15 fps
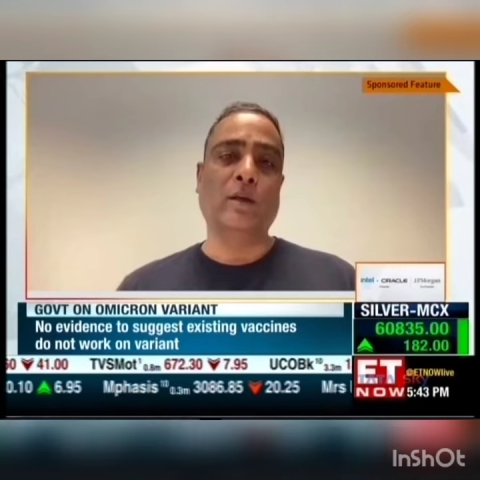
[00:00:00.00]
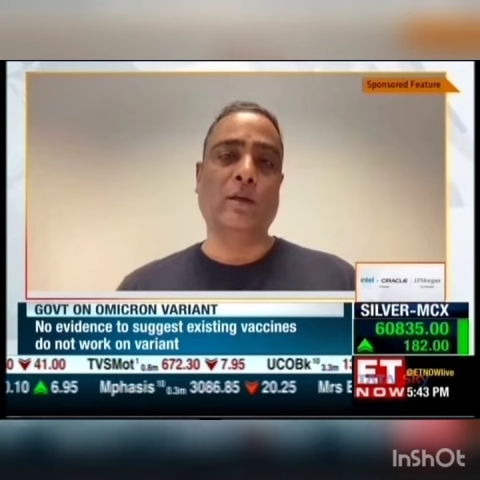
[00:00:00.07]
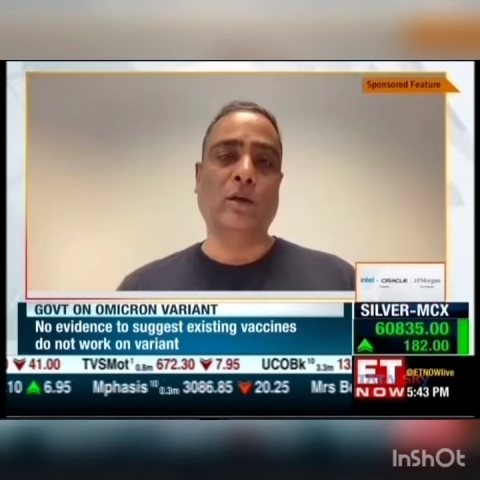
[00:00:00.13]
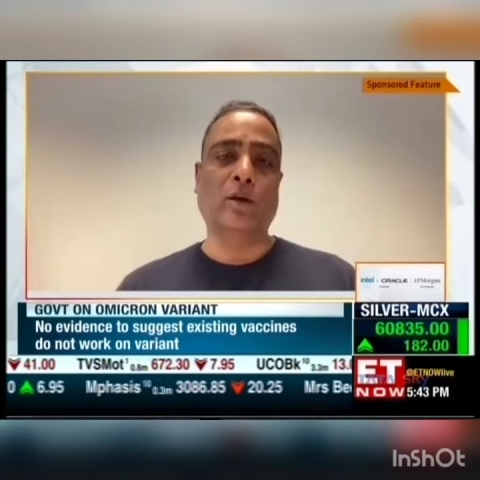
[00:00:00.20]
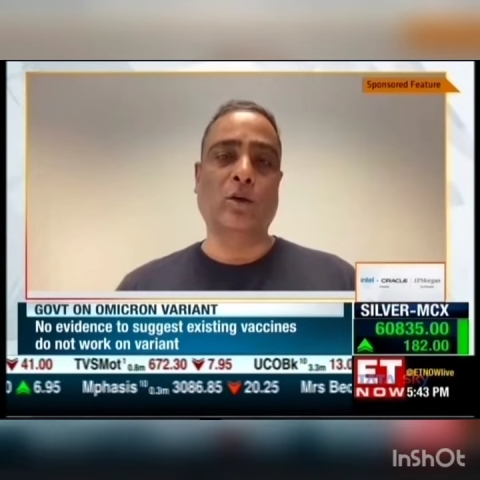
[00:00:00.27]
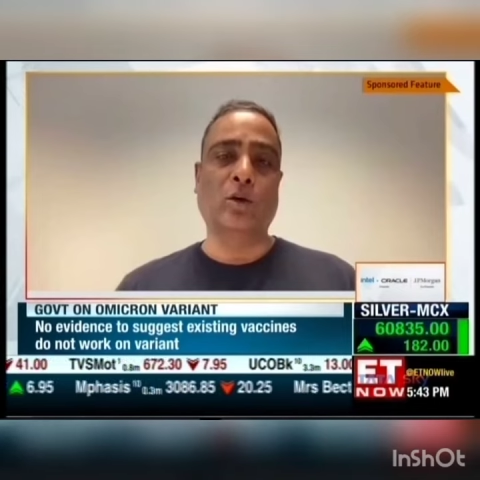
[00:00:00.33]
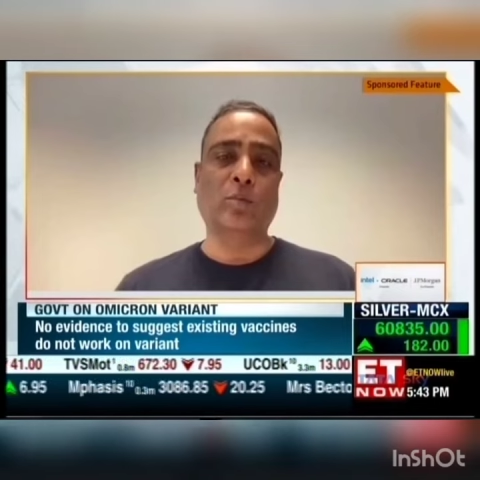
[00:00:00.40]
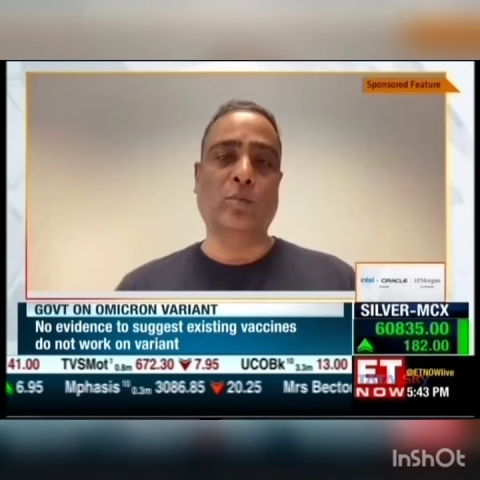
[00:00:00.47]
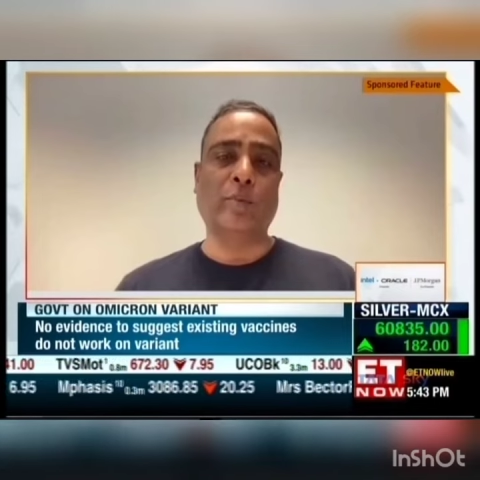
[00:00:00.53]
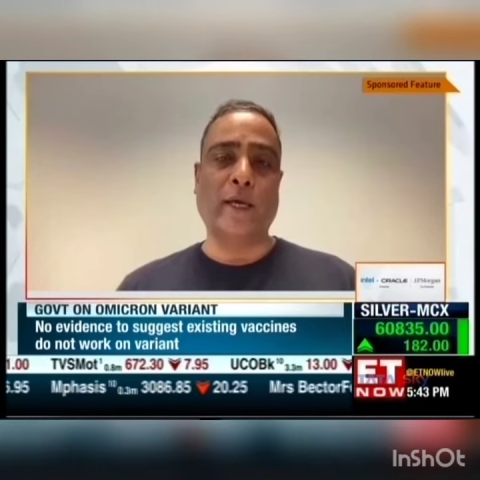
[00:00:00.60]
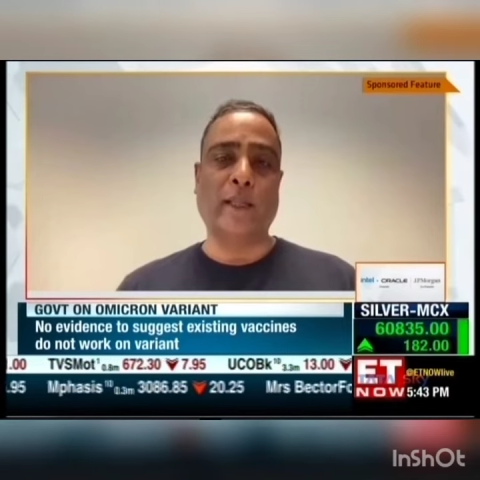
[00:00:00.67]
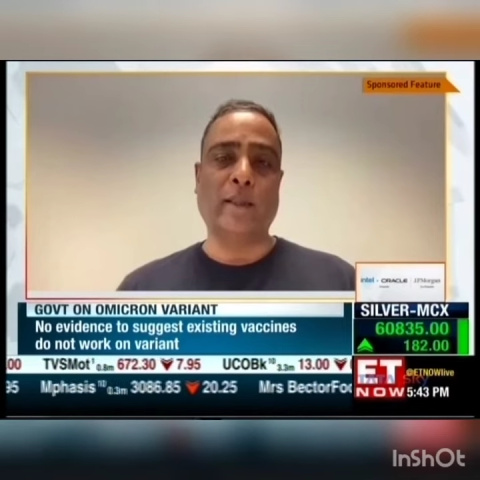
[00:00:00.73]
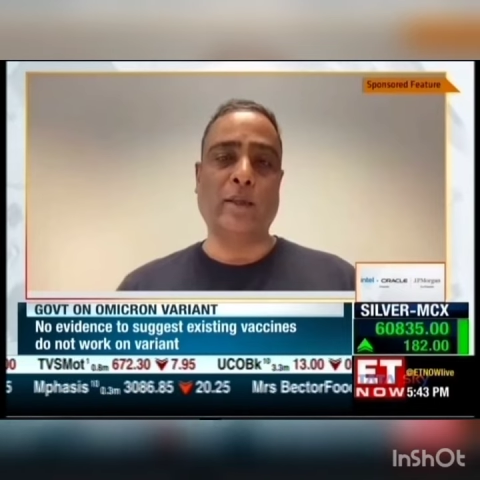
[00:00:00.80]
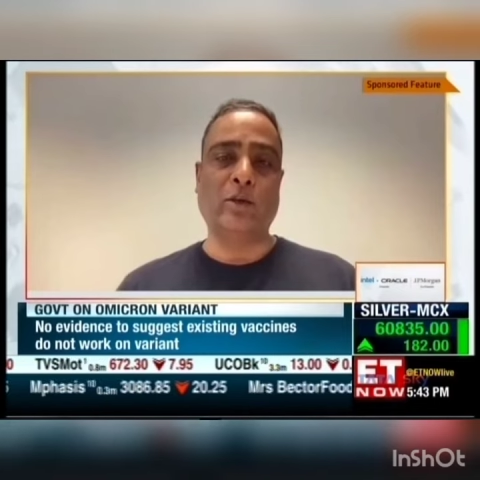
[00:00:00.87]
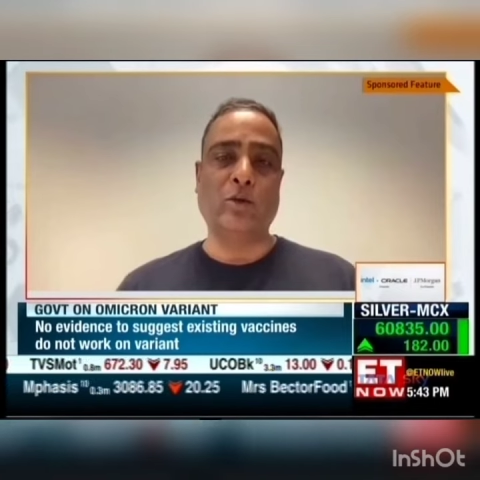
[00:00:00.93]
Europe,
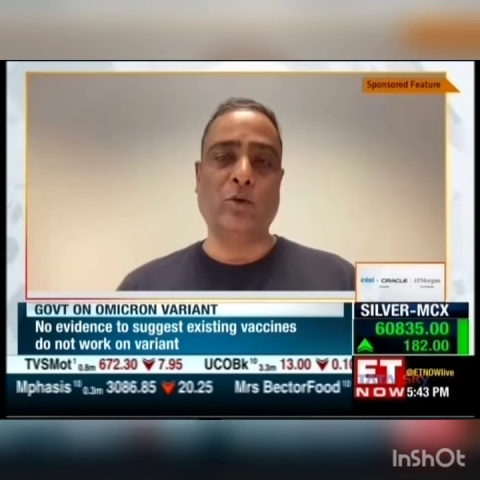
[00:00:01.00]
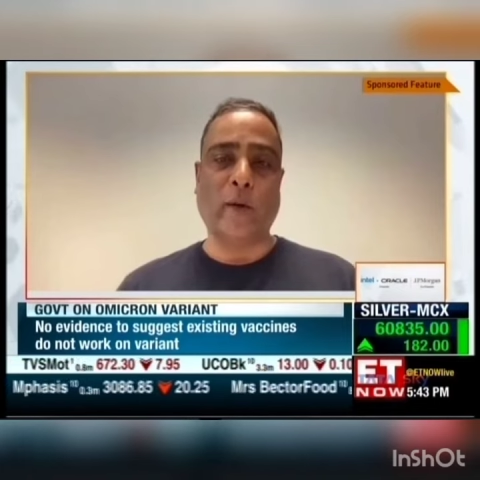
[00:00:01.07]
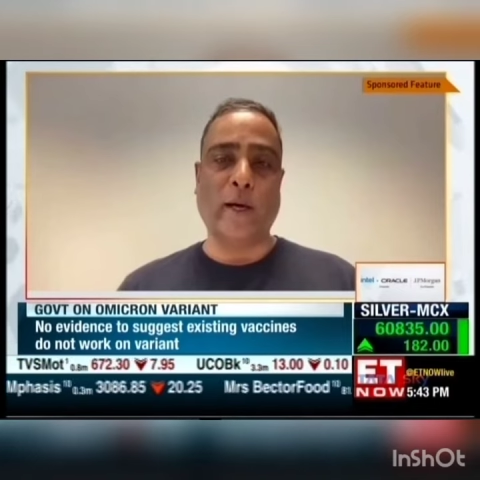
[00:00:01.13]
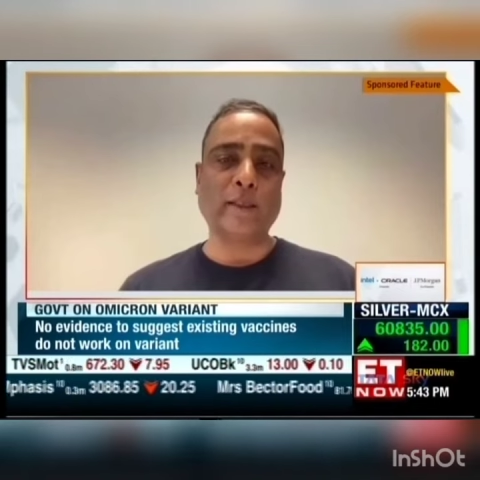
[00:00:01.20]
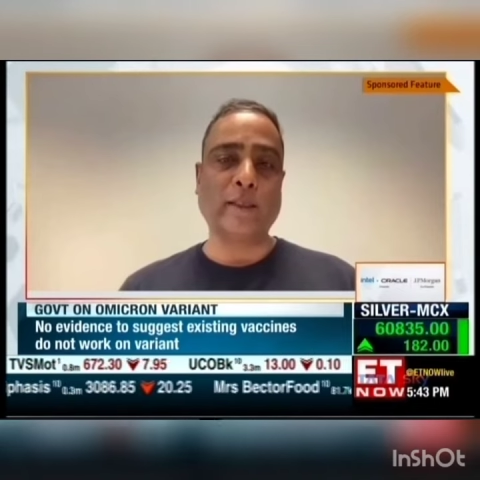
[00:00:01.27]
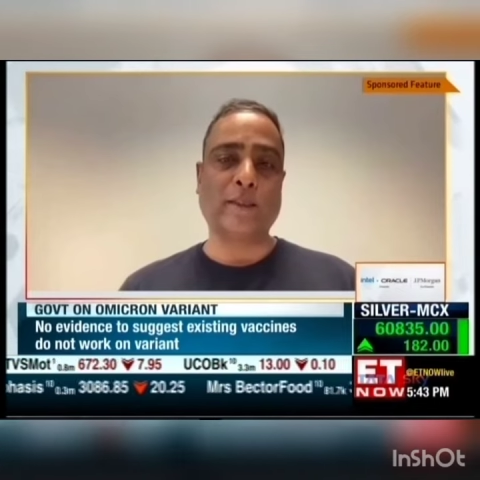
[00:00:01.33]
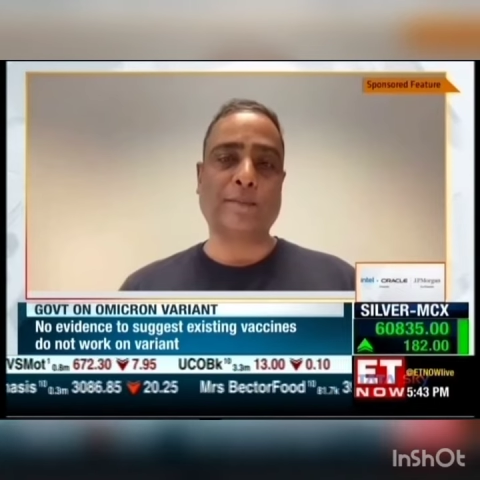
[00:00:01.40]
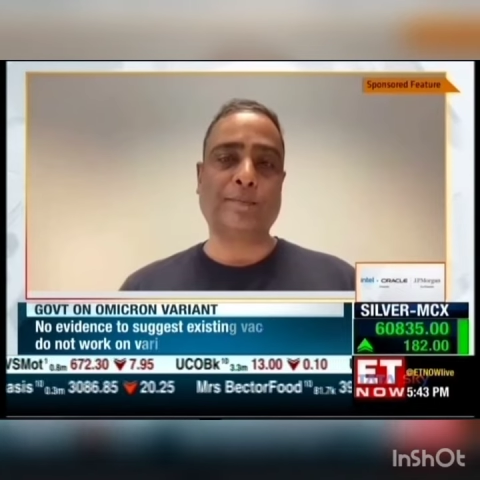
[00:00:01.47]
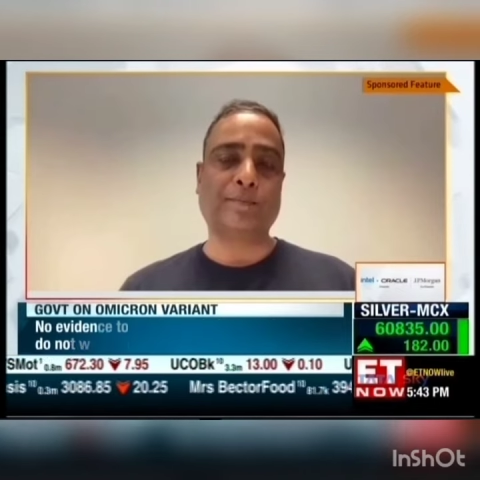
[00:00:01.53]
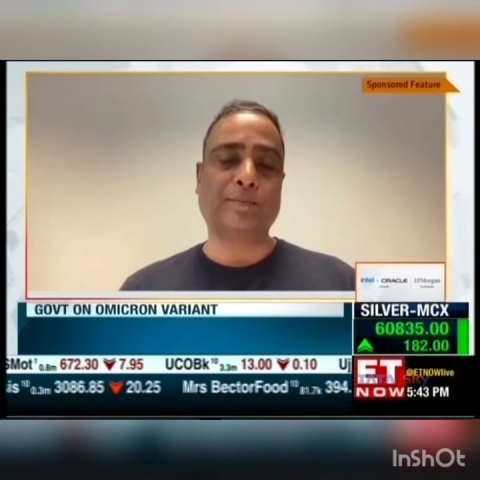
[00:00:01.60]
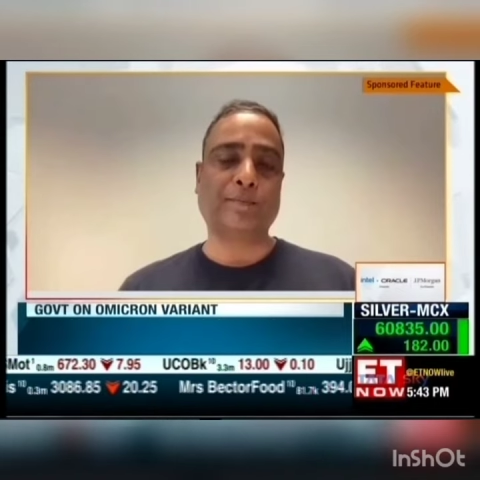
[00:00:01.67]
and the US.